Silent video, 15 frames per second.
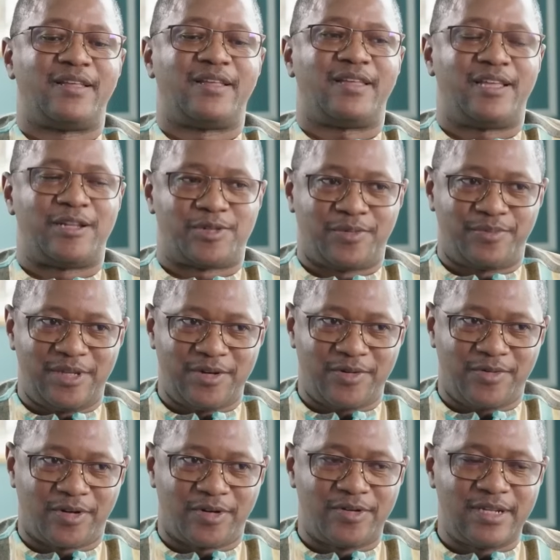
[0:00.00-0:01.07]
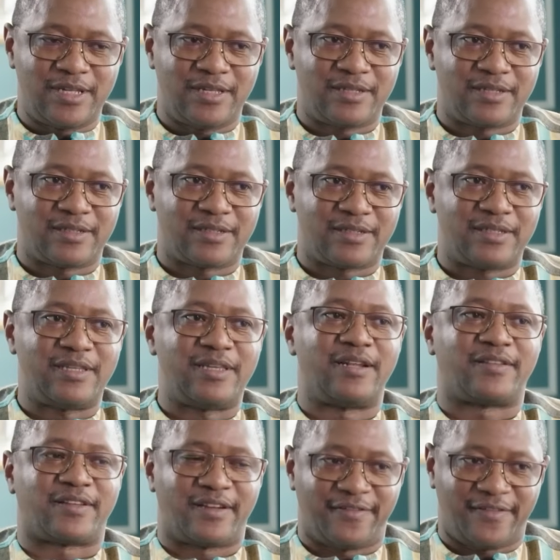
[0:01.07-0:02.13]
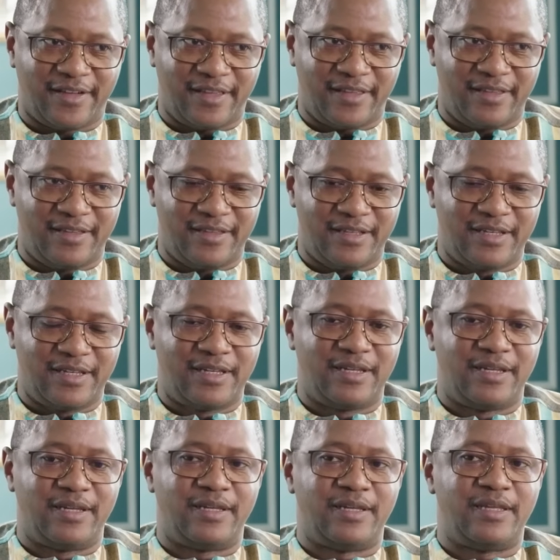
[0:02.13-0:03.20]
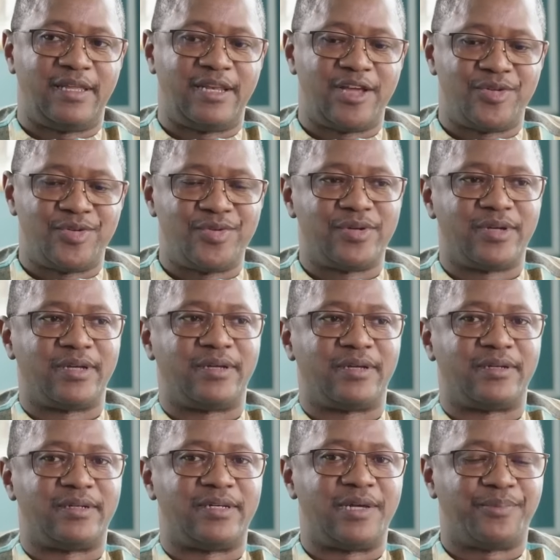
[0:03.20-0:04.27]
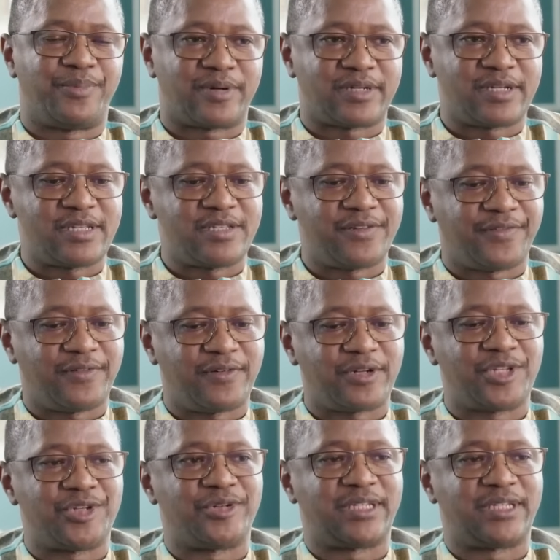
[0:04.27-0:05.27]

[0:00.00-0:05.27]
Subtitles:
He openly criticized the Western countries for manipulating African countries for foreign agendas.